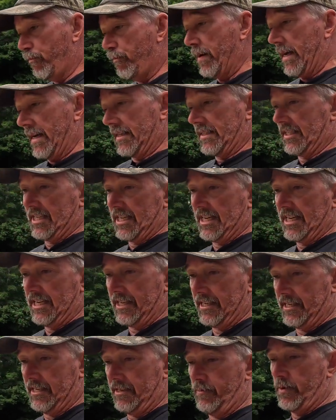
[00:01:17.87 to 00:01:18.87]
best
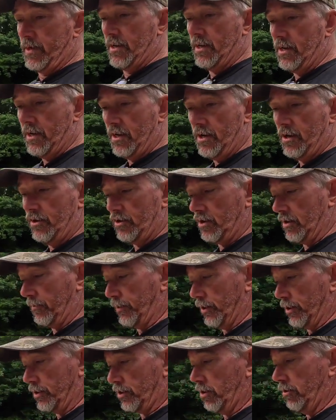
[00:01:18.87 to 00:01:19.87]
time to
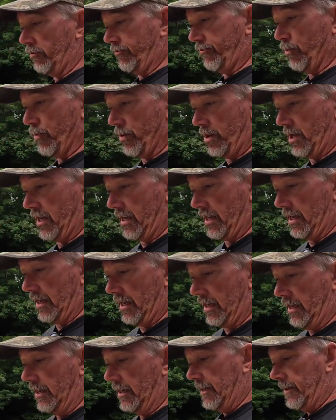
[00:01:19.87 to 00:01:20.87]
put
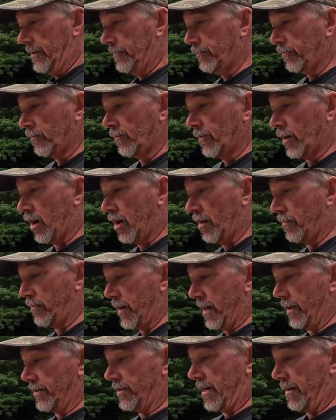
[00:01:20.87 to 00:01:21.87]
2,4-D on
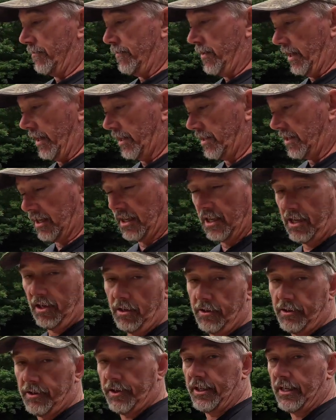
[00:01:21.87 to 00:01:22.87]
Browntop millet to
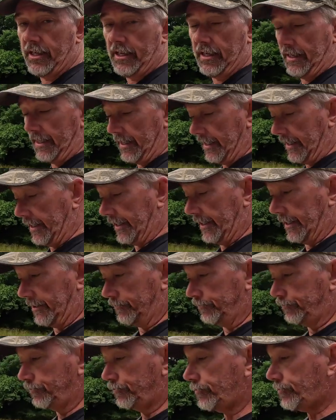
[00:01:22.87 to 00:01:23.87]
kill the
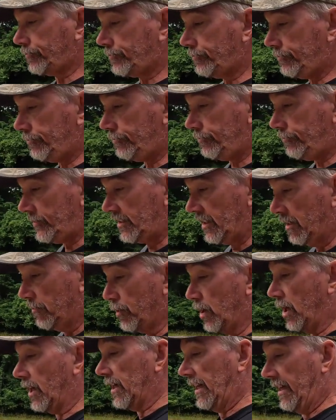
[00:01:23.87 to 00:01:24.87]

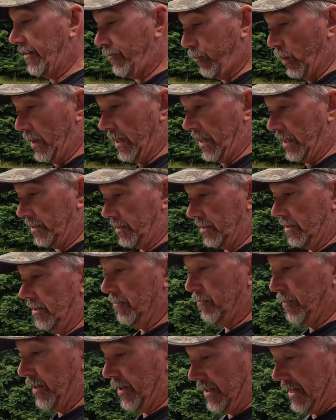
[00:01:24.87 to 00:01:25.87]
broadleaf weeds
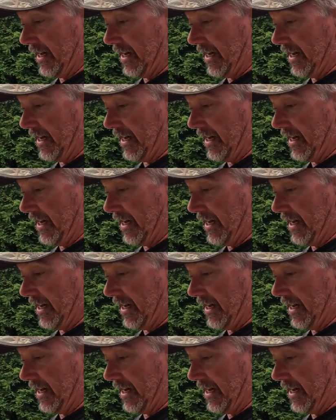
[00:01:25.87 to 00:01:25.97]
but